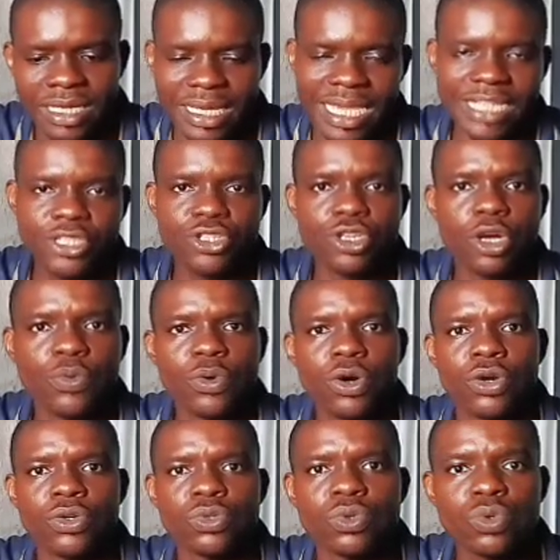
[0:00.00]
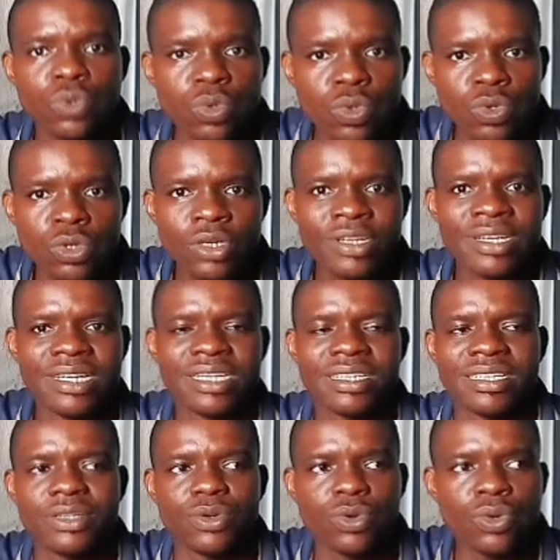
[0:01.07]
Get someone
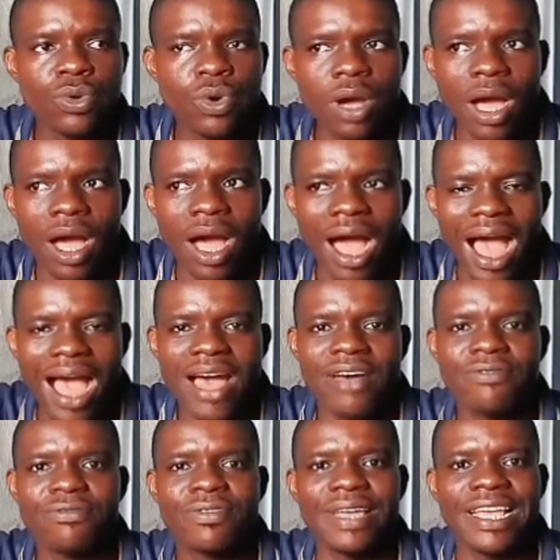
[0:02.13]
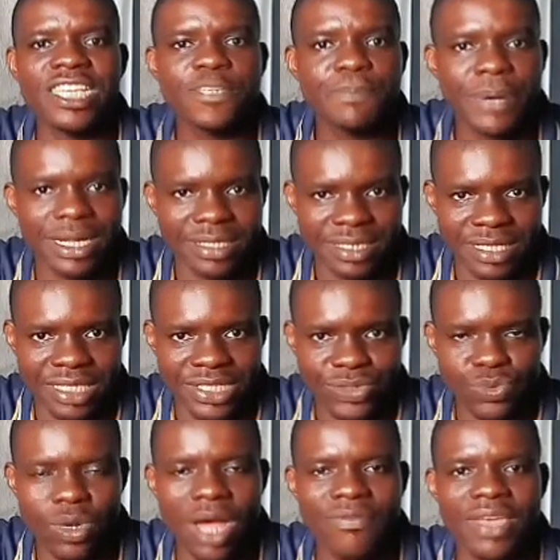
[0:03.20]
who have expertise,
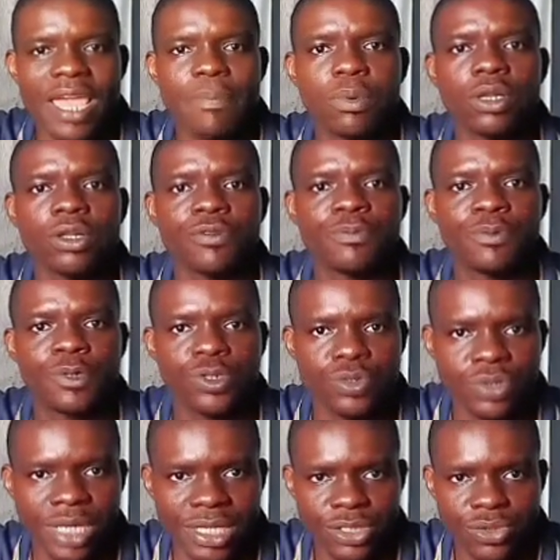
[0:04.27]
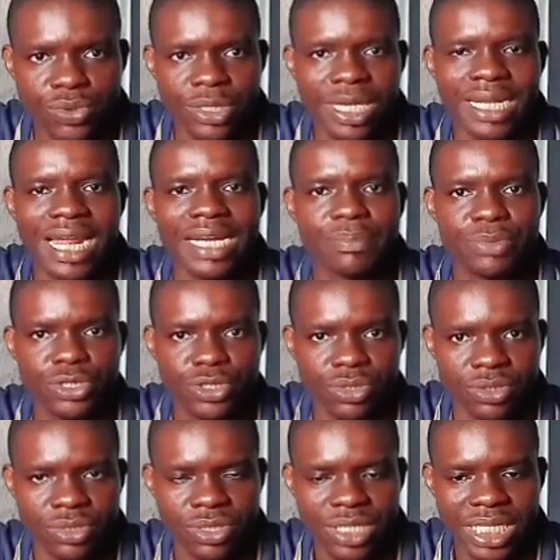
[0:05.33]
who have helped a lot of students to gain
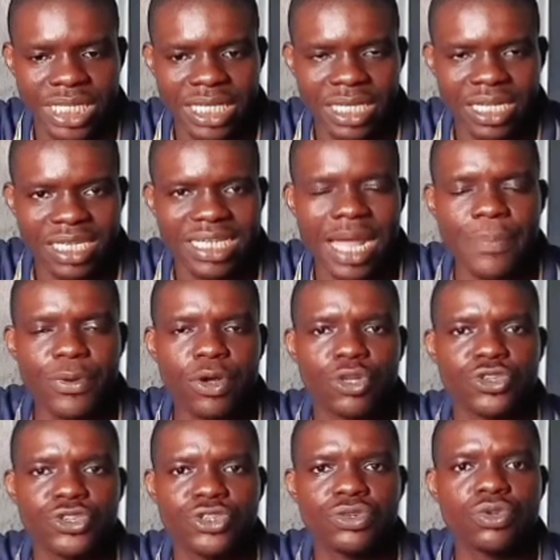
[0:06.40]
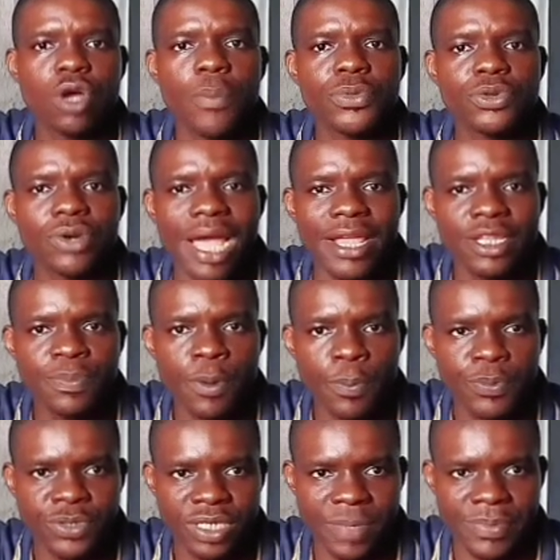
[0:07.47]
admission. Now, because you coming to write
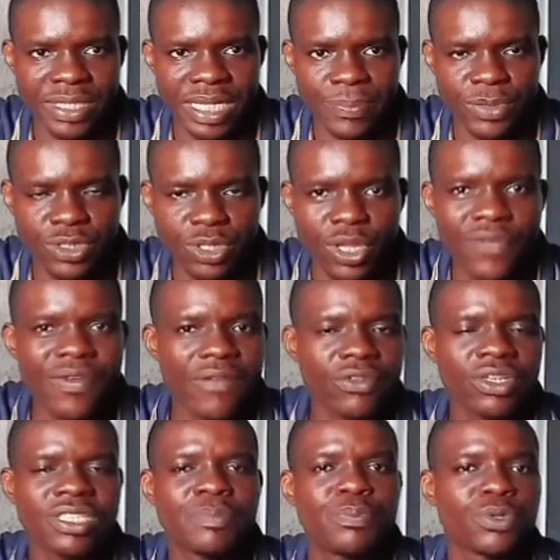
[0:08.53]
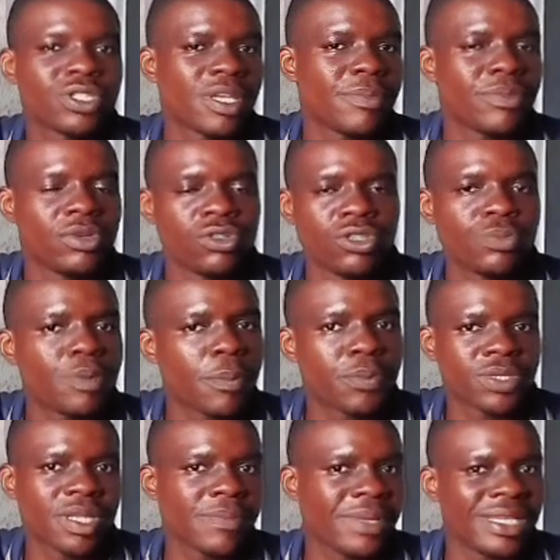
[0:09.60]
UNIPORT Post UTME examination, if you have not written UNIPORT
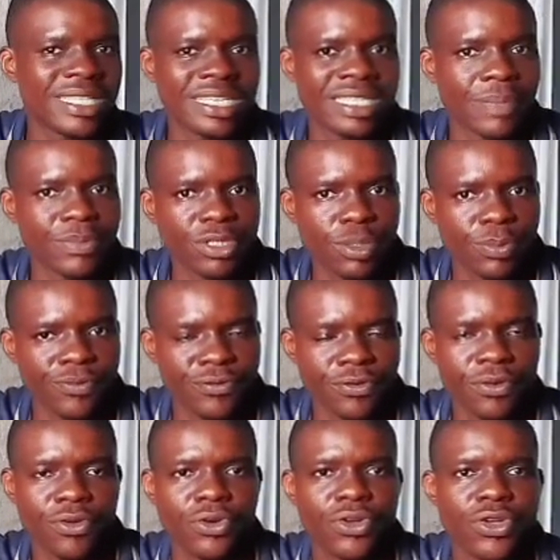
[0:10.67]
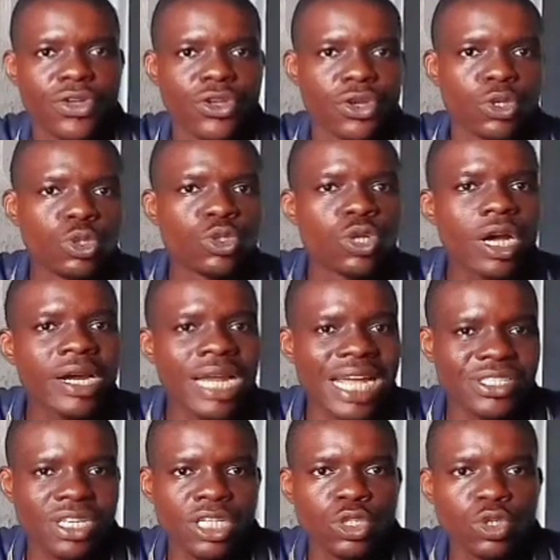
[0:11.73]
Post UTME examination before, you don't really
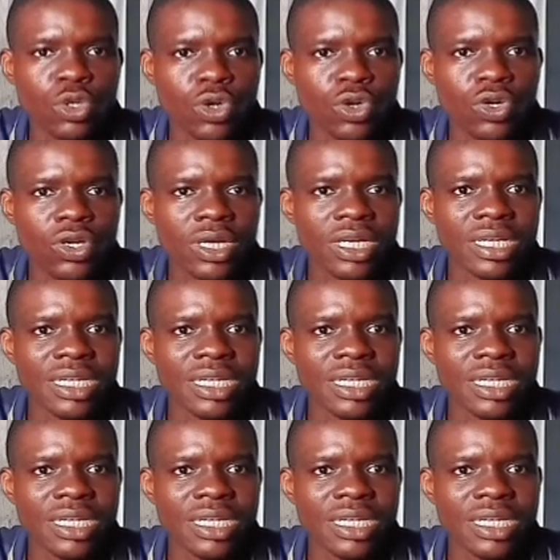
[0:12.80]
actually know